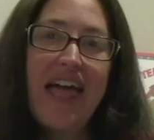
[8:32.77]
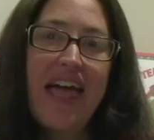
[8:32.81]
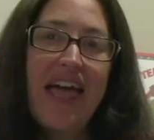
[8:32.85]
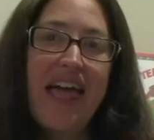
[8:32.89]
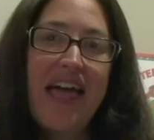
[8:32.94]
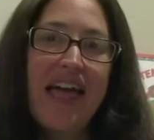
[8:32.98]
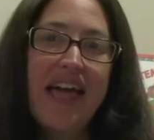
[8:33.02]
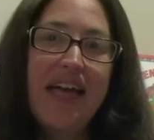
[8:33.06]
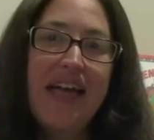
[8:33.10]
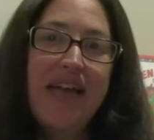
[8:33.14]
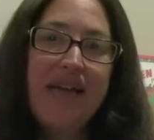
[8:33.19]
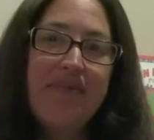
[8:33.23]

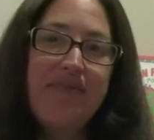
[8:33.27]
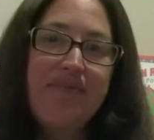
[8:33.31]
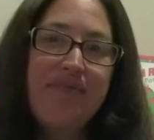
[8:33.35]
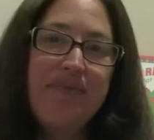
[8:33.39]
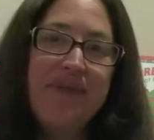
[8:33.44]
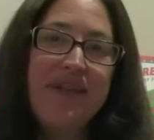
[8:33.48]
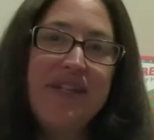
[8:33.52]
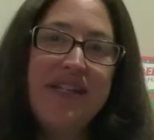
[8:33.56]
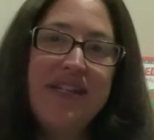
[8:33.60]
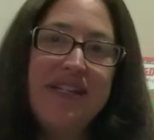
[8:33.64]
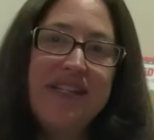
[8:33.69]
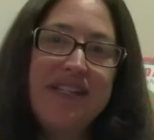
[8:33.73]
A,
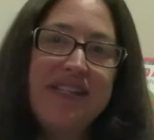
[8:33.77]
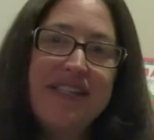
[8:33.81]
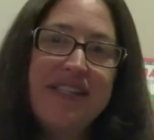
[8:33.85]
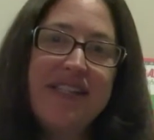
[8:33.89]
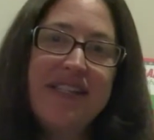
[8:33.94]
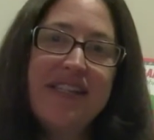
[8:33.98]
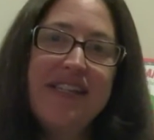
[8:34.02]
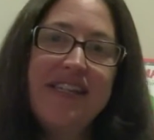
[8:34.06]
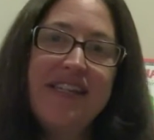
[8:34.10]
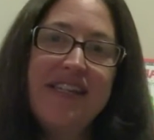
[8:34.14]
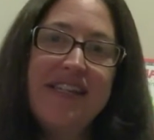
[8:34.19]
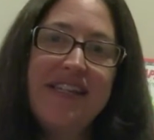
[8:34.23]
B,
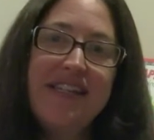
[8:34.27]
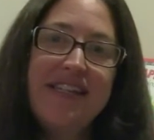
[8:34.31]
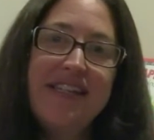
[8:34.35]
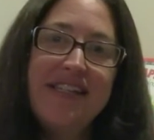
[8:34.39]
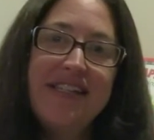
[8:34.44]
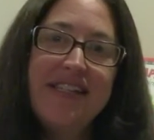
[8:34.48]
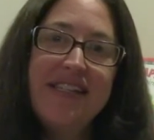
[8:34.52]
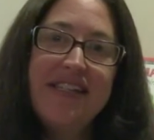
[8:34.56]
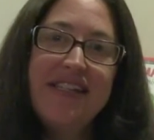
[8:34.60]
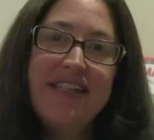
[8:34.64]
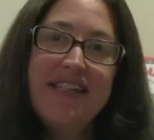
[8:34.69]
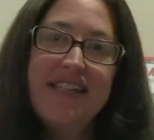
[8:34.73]
C,
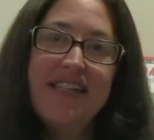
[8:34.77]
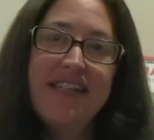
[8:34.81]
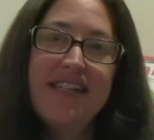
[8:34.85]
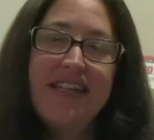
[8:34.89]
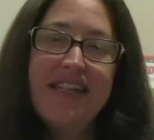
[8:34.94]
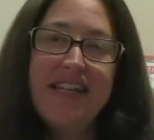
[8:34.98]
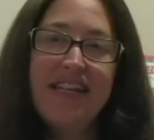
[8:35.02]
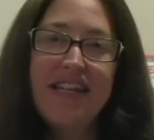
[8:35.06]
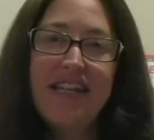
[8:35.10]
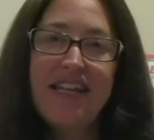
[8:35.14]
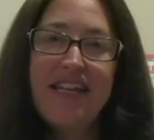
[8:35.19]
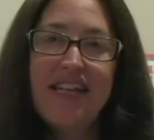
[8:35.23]
D,
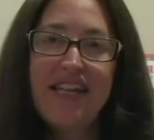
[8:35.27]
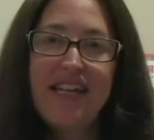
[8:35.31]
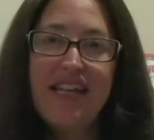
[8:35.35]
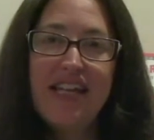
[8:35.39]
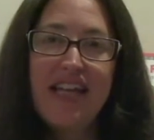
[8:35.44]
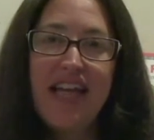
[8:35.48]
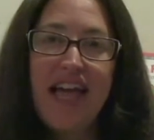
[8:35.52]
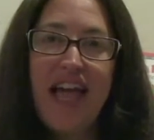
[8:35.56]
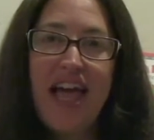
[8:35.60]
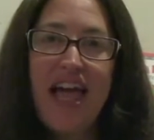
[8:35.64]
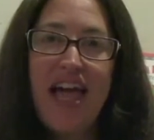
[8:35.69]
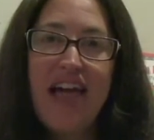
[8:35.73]

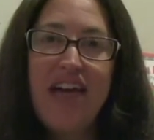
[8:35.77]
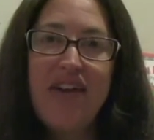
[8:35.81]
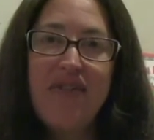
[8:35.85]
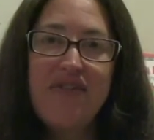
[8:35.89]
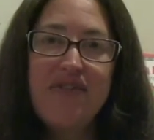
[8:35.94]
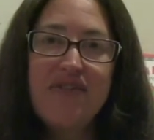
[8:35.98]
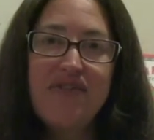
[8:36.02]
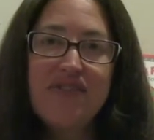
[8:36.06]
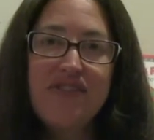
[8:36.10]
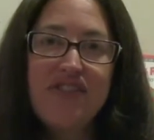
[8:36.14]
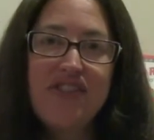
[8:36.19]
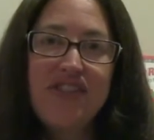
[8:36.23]
E, F,
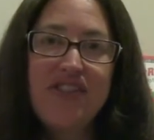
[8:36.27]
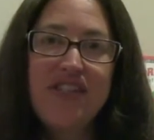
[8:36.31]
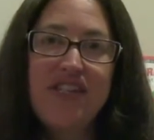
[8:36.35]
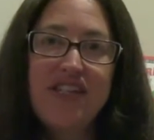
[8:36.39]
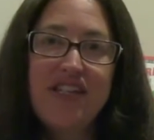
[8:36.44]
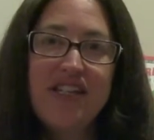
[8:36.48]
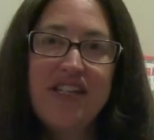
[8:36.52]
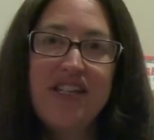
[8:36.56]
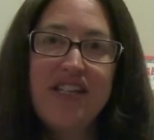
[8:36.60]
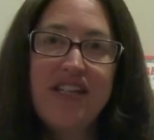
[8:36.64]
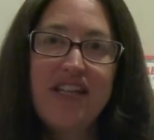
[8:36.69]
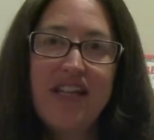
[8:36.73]

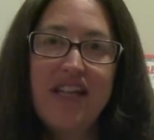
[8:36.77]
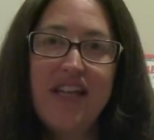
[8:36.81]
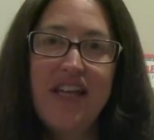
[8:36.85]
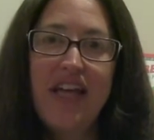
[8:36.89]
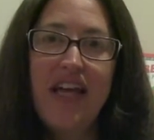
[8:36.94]
G,